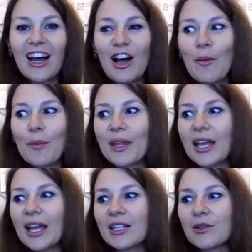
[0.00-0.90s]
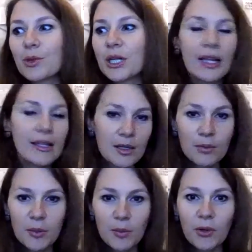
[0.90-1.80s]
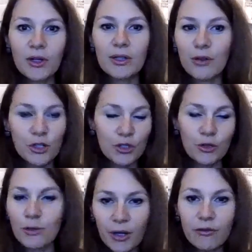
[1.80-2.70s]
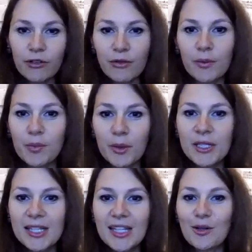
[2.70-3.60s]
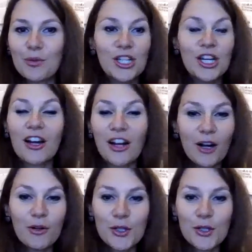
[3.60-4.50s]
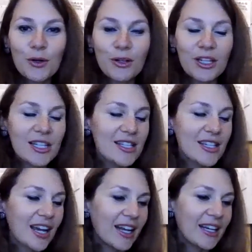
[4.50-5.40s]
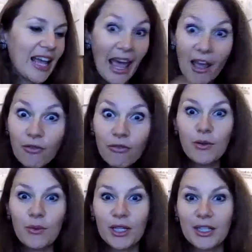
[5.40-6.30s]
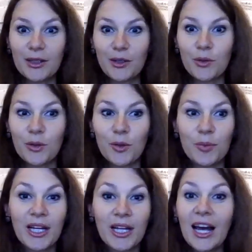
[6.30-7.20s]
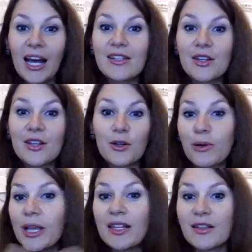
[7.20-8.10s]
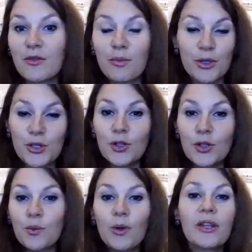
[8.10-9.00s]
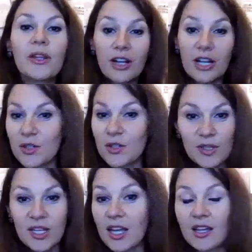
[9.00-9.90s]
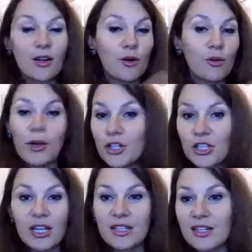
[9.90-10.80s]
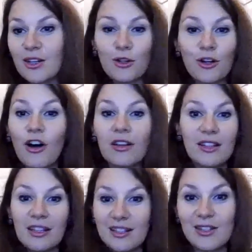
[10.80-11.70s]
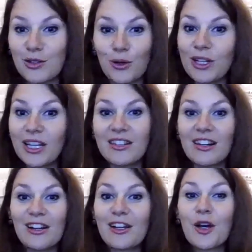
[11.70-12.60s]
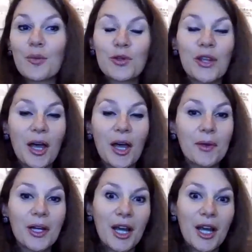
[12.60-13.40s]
And we're 18 people in functional recovery from BPD, and we share our stories. And everyone in the group has a creative pursuit, whether, as you say, they commercialize it or not, that's totally entirely up to them.